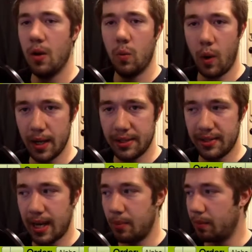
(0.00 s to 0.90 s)
1
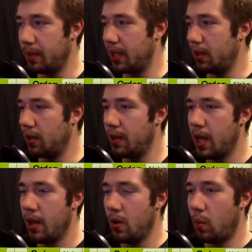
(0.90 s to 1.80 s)
Saber Beetle,
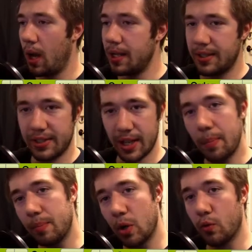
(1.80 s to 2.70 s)
1
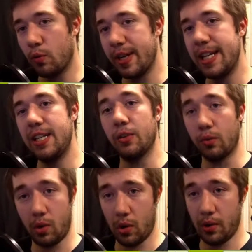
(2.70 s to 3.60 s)
Submarine
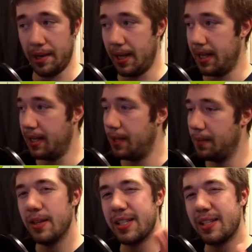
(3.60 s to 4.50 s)
Roid.
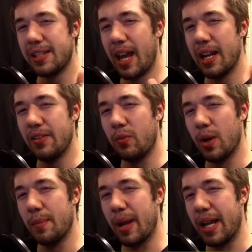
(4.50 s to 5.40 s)
This is kind of one of my